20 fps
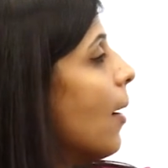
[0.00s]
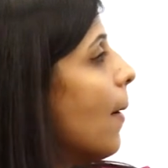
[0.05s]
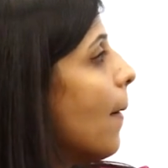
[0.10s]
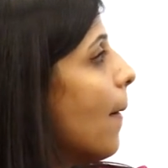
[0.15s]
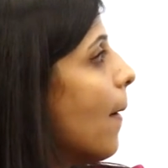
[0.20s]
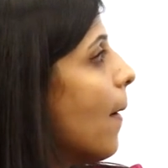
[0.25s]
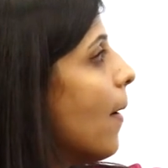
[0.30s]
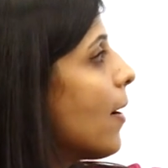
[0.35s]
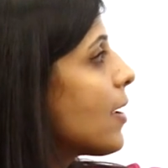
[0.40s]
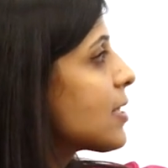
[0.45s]

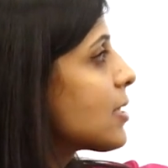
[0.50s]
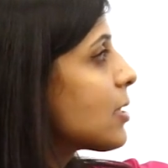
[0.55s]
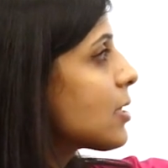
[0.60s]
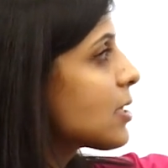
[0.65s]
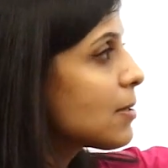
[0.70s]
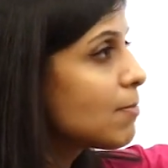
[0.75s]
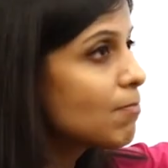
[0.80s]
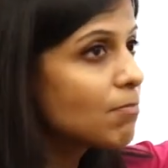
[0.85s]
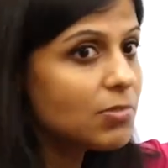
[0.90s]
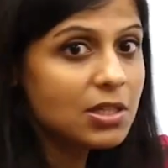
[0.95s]

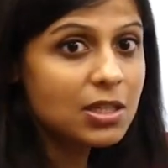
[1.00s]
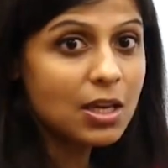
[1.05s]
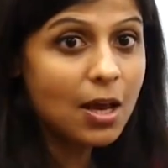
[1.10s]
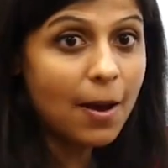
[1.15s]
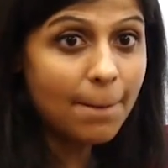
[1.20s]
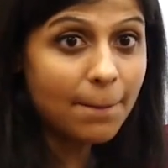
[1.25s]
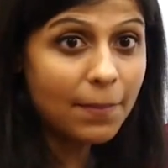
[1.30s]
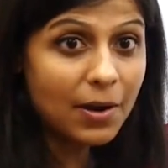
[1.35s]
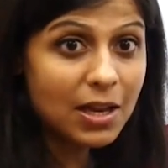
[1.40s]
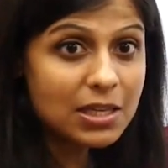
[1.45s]

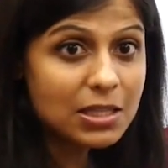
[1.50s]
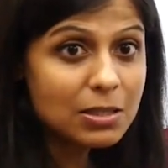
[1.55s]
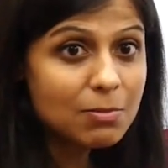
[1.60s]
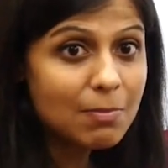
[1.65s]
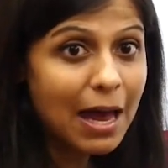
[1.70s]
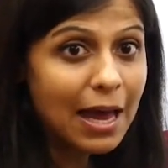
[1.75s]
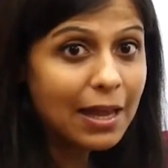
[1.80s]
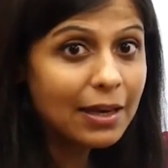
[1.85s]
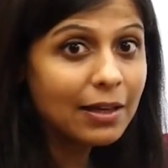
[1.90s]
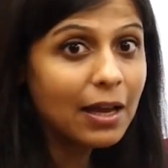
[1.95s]
surplus
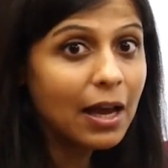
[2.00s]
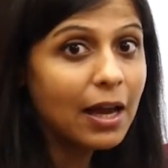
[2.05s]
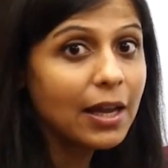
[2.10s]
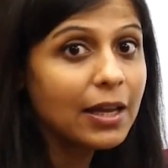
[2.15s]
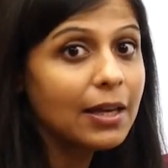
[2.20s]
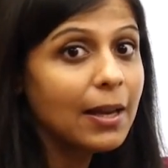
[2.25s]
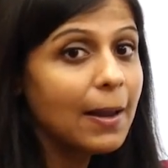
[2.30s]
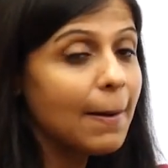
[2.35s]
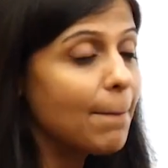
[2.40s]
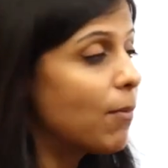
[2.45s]

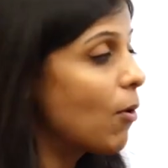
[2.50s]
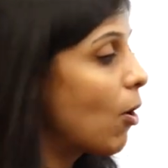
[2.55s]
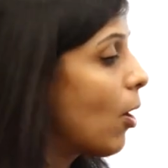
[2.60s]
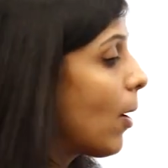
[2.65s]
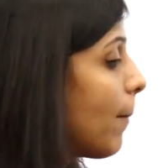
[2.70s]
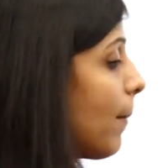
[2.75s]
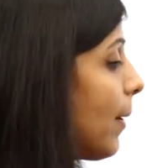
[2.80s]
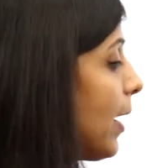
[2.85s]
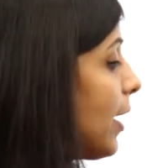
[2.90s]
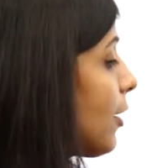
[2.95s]
mankind
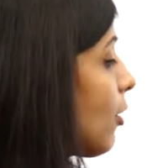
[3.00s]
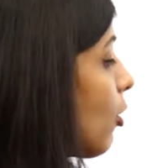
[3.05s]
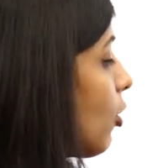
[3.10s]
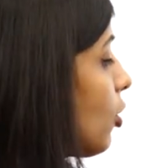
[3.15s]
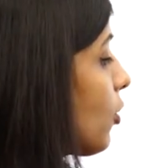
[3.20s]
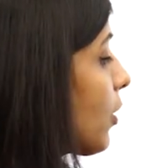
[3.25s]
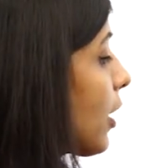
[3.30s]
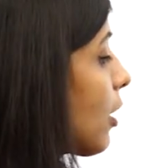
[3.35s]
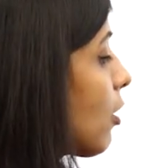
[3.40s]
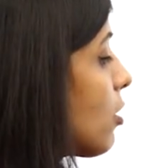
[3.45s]
employment, or
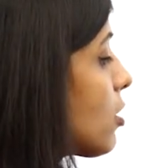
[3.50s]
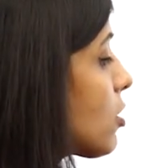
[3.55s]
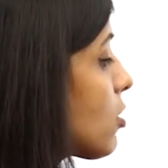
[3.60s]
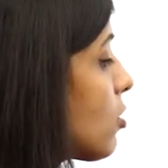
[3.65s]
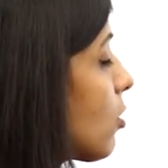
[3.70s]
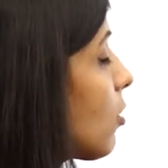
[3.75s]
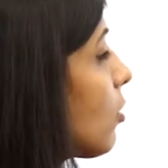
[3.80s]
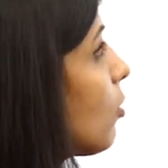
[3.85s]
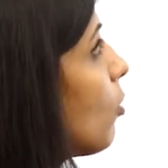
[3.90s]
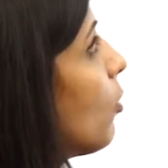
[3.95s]
you can
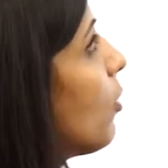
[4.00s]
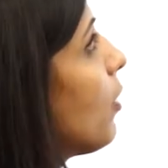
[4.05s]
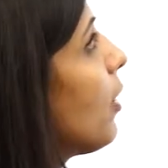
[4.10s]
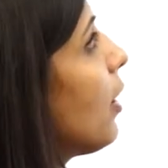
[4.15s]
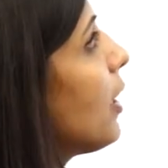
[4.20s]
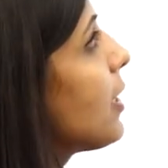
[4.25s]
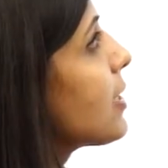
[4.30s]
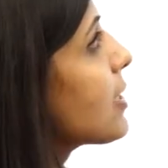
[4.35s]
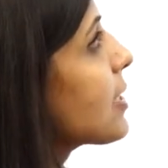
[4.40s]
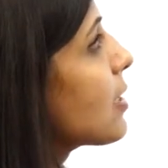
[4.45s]
also
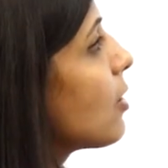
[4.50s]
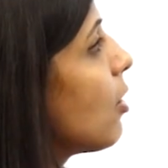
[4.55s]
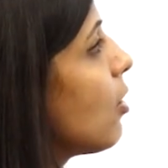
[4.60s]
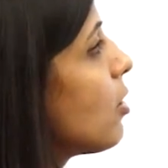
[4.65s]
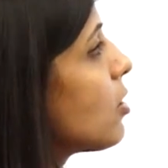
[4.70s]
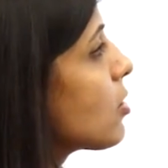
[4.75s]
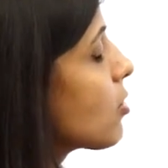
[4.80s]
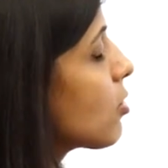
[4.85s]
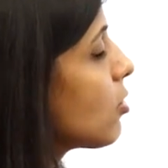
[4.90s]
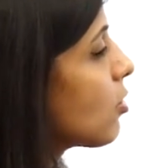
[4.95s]
known, it's
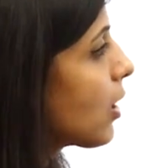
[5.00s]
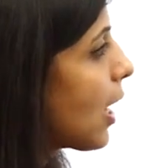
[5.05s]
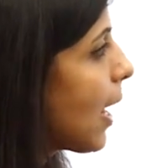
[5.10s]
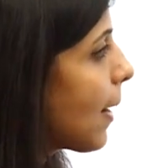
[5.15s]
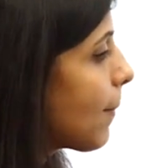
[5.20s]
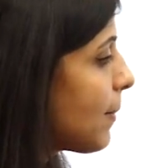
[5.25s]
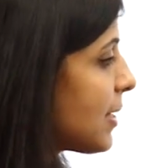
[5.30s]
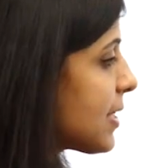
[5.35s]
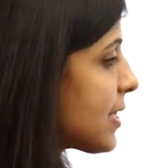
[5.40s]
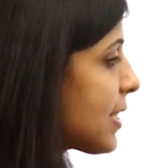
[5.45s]
also
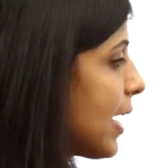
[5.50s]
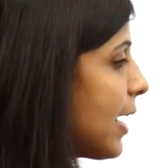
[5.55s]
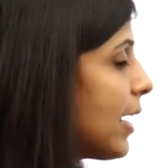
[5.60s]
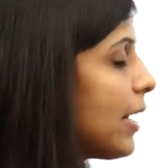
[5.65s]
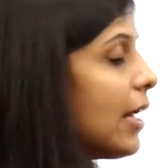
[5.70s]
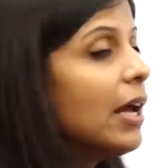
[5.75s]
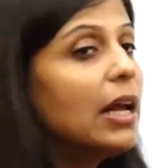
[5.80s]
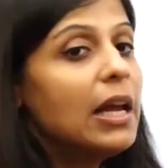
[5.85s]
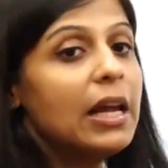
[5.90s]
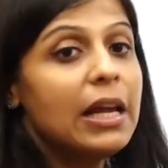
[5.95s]
can be
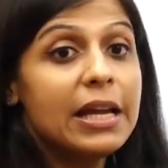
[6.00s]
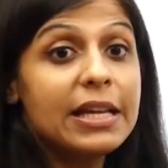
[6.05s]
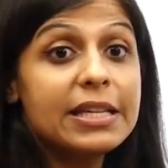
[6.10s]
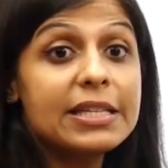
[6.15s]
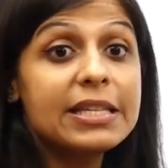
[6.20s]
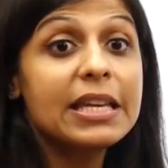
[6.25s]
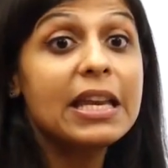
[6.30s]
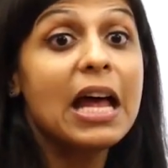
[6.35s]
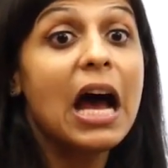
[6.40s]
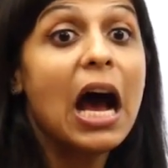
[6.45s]
said
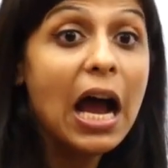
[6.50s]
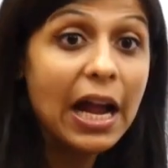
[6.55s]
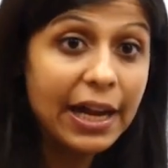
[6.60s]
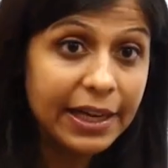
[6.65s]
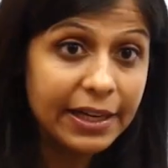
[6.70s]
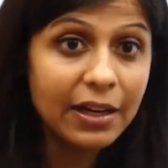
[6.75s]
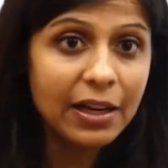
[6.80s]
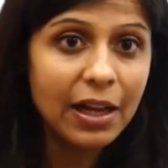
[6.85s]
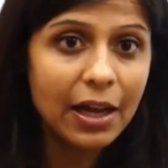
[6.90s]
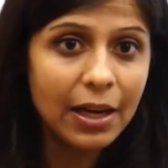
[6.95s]
it's in
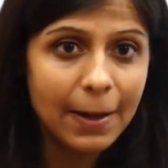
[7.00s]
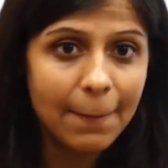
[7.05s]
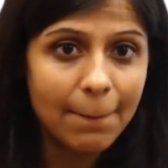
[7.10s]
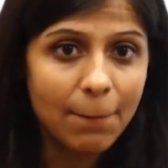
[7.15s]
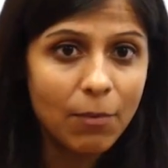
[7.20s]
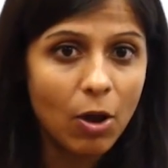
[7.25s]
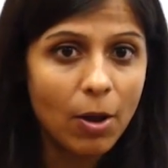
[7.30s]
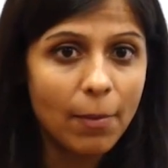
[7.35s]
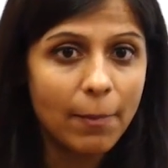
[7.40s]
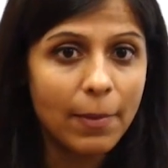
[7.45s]
hidden
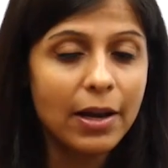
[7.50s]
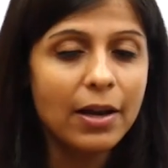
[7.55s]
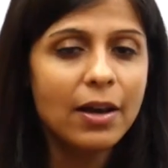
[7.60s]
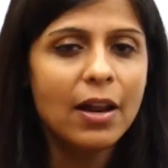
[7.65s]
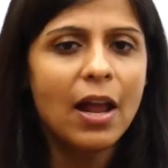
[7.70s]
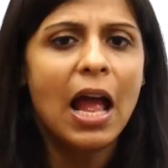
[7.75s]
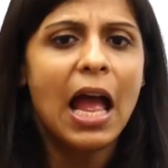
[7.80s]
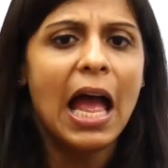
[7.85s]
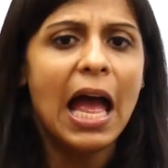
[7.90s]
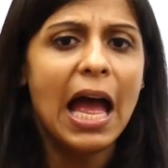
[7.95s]

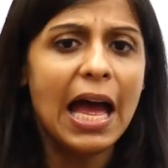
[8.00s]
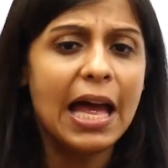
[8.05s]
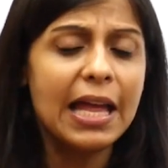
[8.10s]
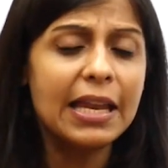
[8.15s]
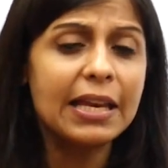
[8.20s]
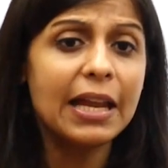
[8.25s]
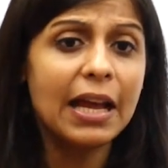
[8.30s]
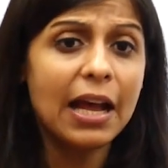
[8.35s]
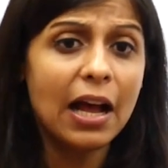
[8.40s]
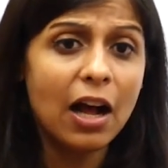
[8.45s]
unemployment.
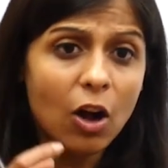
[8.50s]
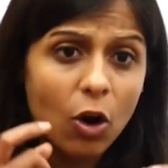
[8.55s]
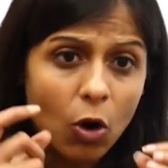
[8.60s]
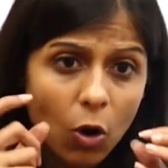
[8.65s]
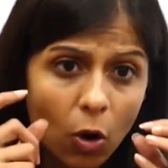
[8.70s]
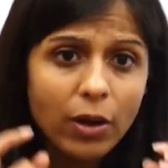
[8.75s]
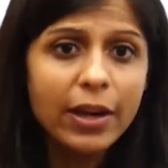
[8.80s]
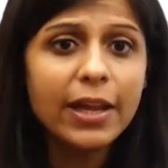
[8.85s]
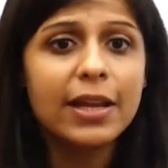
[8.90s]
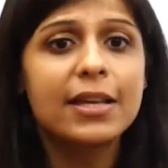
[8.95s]
And a
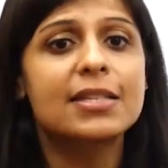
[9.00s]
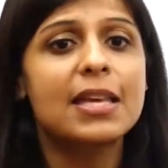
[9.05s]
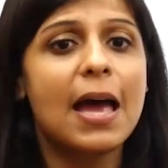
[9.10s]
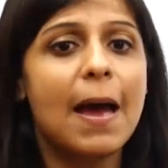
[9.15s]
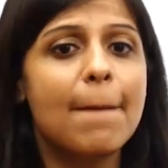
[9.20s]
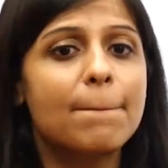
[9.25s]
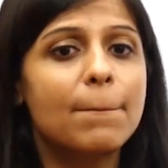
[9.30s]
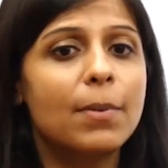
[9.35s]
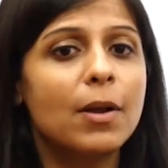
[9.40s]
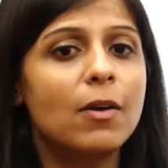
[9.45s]
good
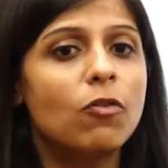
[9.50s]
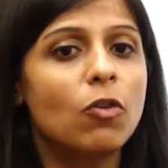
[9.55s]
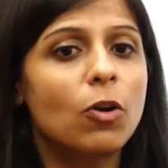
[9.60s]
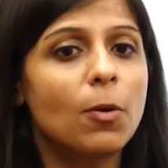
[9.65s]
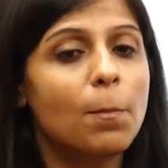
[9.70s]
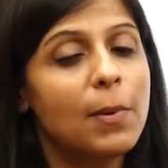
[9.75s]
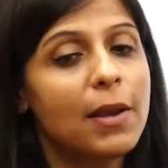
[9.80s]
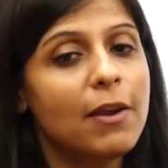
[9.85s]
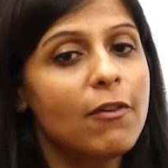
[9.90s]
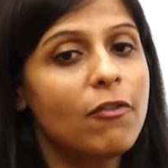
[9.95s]
example
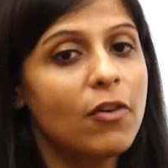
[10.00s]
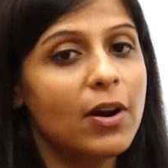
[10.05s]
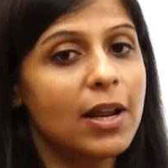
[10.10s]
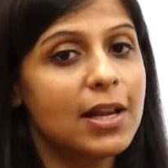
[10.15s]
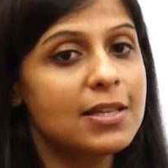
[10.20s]
would be, for